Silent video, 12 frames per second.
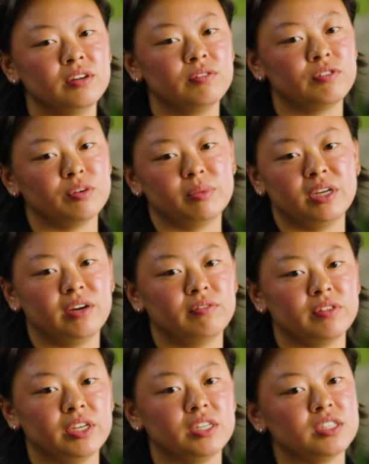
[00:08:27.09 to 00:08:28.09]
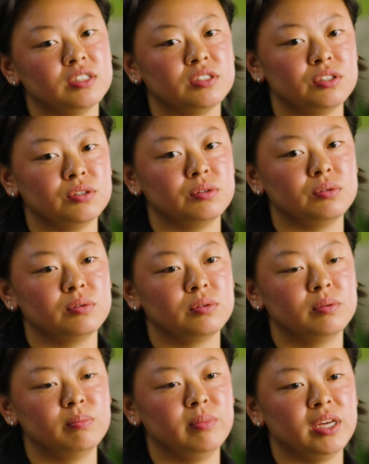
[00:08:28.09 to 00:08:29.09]
for me, I've leaned into
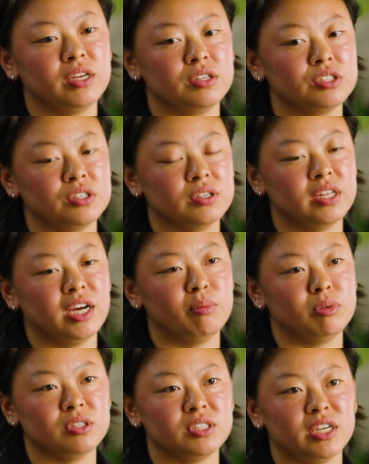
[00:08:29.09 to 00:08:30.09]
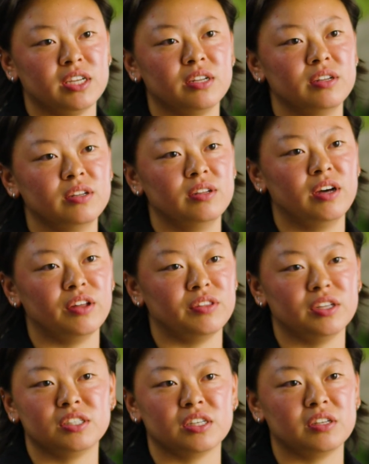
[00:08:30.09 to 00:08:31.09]
making sure that I present
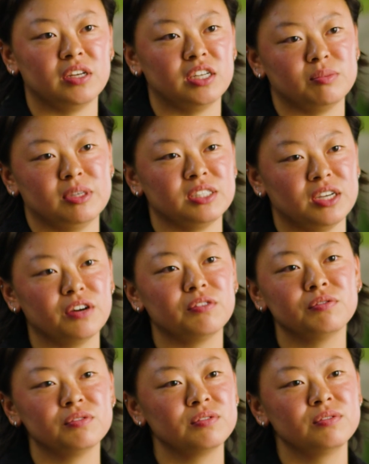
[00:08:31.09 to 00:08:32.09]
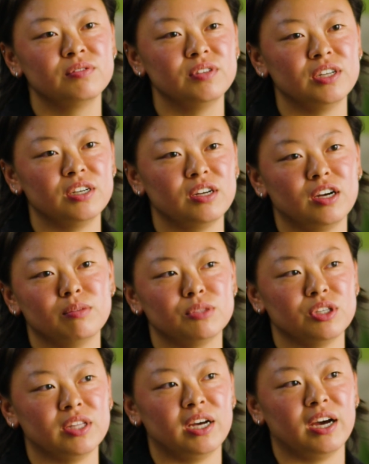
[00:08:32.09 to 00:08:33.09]
authentically as myself,
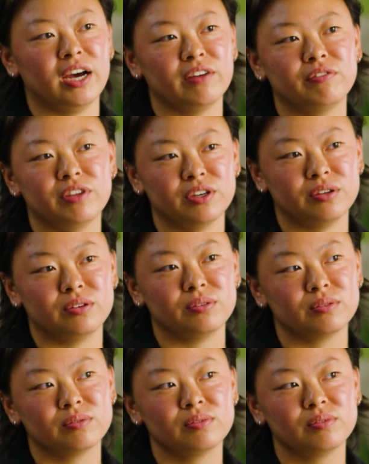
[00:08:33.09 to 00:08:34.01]
so that I feel